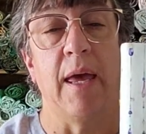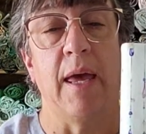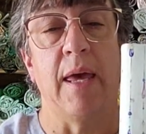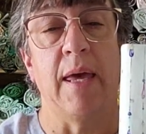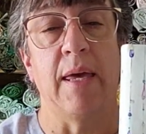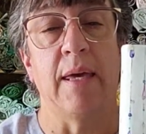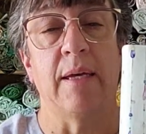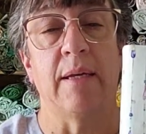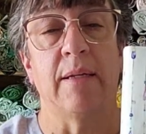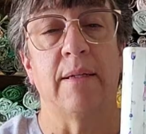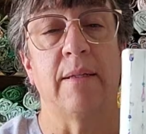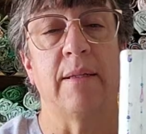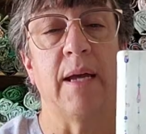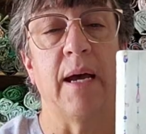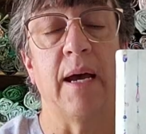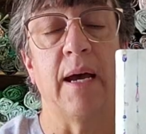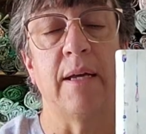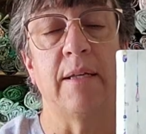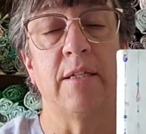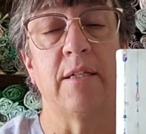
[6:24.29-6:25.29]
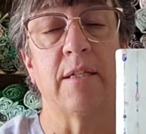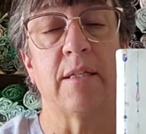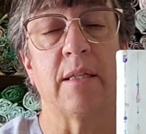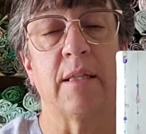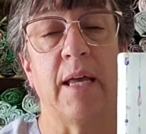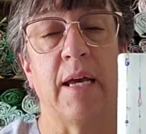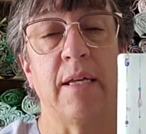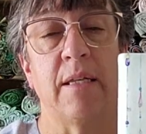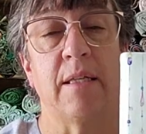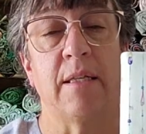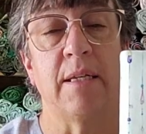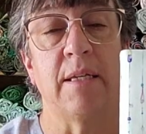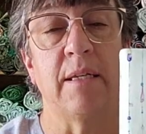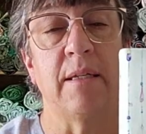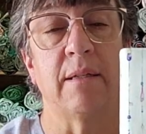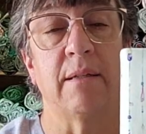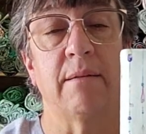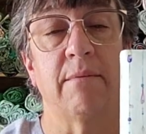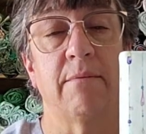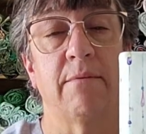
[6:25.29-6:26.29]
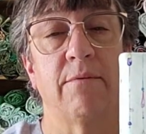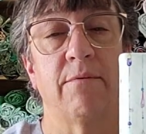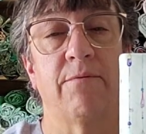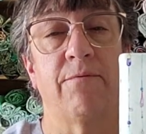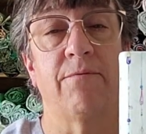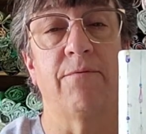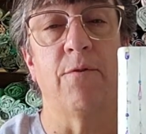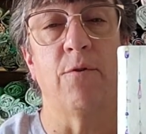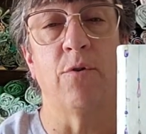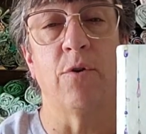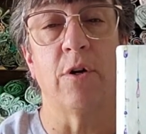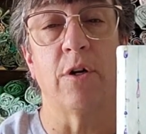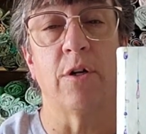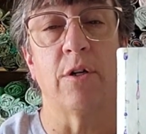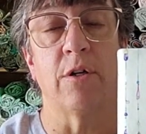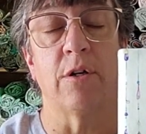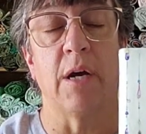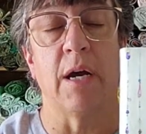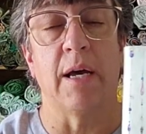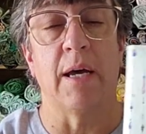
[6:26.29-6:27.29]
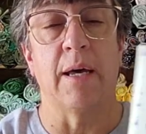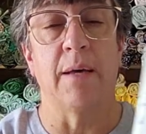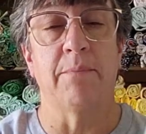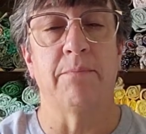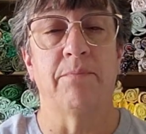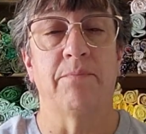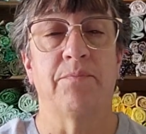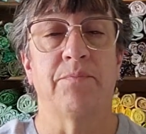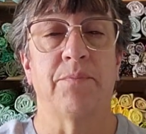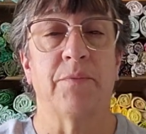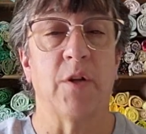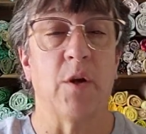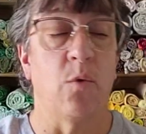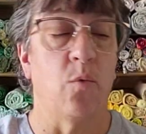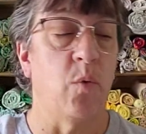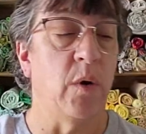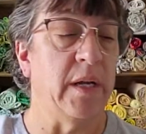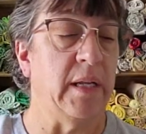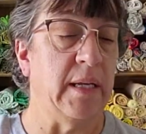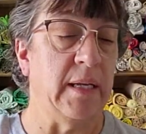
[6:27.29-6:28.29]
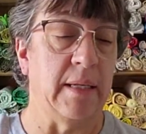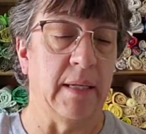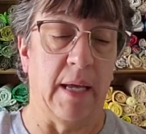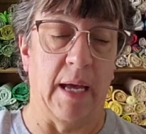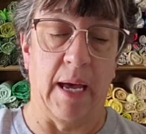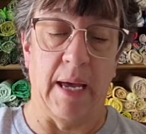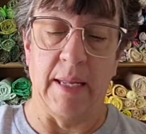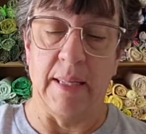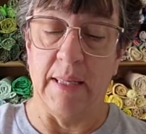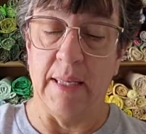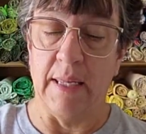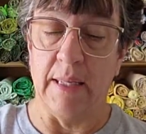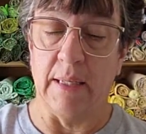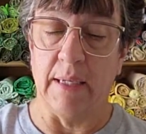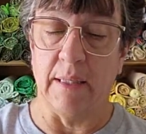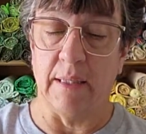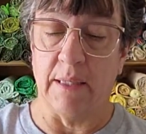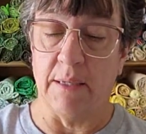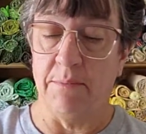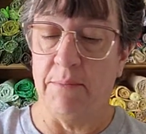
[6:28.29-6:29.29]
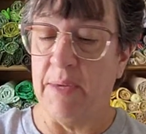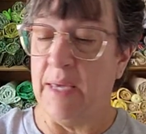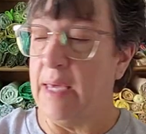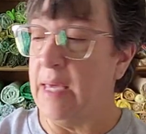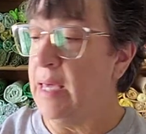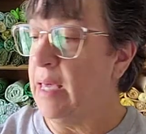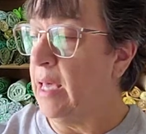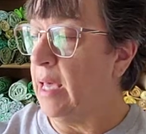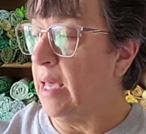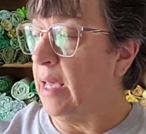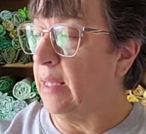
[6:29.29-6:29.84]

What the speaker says: and I just liked it for what I need it to be.